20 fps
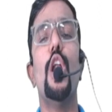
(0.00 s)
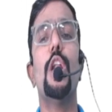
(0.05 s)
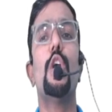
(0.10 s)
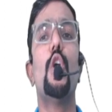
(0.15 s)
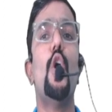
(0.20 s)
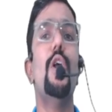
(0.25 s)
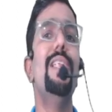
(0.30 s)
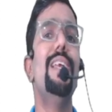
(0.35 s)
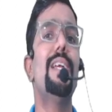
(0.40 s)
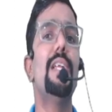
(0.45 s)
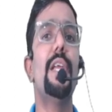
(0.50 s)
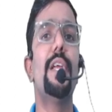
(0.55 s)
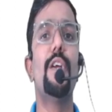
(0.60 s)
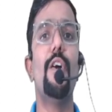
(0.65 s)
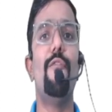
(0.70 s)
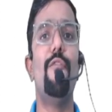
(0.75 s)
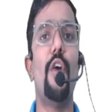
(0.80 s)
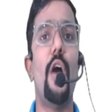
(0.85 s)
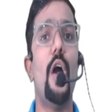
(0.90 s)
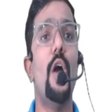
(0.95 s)
alcoholic
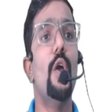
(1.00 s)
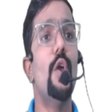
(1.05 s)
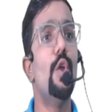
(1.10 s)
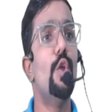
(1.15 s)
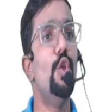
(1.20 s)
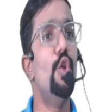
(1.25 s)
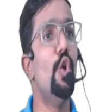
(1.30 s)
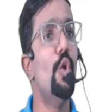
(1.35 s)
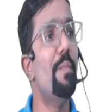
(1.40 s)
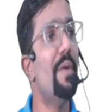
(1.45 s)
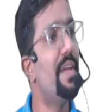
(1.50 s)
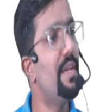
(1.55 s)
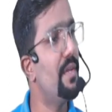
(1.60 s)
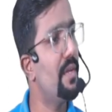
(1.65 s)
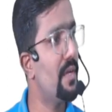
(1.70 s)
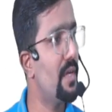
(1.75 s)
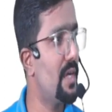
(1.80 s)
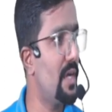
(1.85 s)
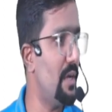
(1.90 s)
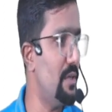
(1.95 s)
liquor for
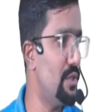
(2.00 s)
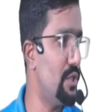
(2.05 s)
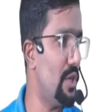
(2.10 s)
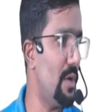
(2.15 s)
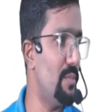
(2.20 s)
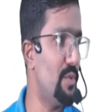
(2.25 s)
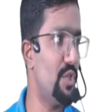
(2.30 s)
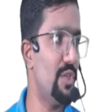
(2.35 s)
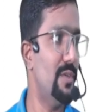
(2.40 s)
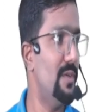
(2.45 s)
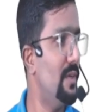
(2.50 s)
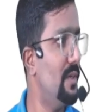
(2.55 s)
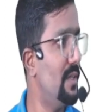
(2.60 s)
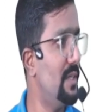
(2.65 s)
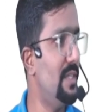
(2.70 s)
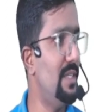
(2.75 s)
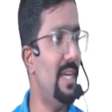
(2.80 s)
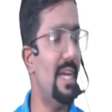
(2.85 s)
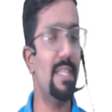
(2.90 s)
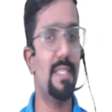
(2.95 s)
human consumption.
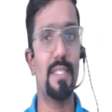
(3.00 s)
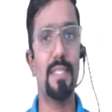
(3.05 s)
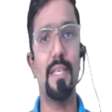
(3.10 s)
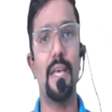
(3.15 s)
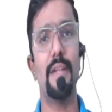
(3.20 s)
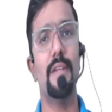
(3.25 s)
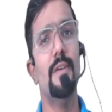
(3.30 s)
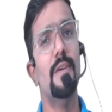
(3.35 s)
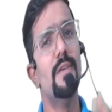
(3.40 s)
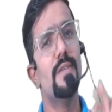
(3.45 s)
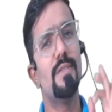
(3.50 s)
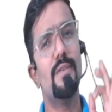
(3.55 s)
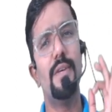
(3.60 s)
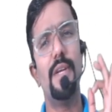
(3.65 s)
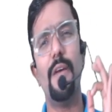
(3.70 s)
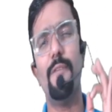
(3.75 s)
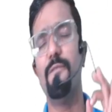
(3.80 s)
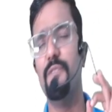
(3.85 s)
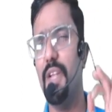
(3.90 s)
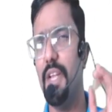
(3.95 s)
Yes, sir. So
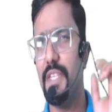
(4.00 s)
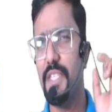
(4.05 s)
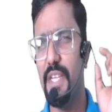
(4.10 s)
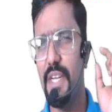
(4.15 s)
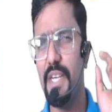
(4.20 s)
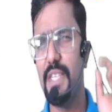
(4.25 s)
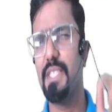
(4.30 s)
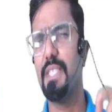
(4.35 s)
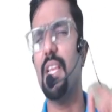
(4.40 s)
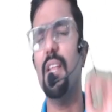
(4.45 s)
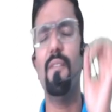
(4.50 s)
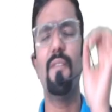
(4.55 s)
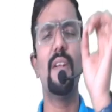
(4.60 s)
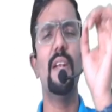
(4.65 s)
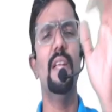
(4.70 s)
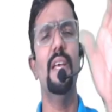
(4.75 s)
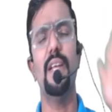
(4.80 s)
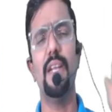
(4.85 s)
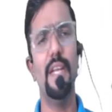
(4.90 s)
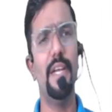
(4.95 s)
definition itself
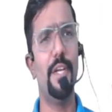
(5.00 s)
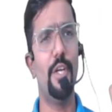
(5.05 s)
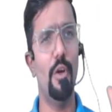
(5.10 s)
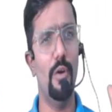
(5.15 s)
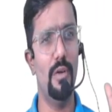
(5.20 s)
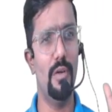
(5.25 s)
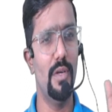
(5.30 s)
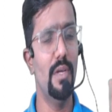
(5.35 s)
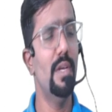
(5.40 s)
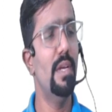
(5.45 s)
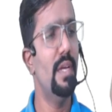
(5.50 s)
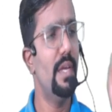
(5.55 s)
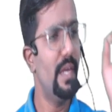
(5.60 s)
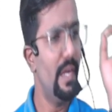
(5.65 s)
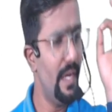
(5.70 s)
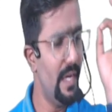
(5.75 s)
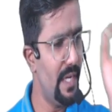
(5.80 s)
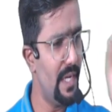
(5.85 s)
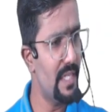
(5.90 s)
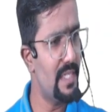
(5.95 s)
clearly told
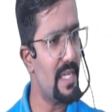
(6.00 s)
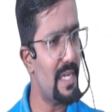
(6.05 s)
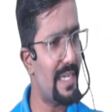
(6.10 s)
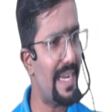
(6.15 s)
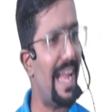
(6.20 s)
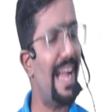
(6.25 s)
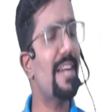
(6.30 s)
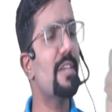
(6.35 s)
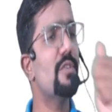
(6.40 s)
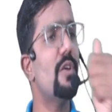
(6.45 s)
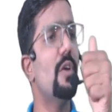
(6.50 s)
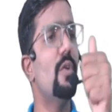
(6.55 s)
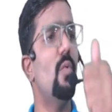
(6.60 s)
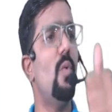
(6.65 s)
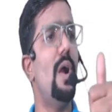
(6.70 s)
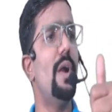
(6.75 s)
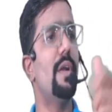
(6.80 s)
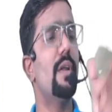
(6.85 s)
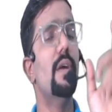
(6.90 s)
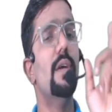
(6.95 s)
it is a tax
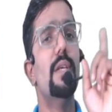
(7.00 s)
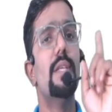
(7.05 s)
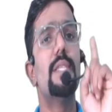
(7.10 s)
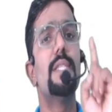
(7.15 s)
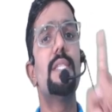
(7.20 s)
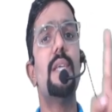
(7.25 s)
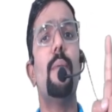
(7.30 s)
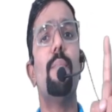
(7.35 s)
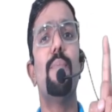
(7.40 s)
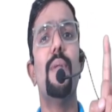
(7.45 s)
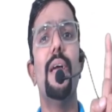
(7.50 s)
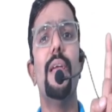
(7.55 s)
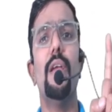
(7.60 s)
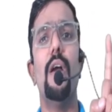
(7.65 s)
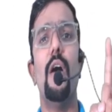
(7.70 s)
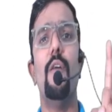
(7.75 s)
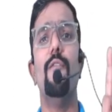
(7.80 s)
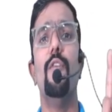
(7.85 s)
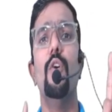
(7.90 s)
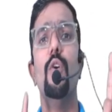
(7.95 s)
on what?
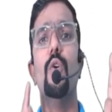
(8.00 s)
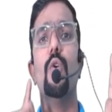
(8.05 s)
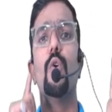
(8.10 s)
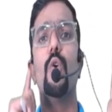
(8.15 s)
Supply of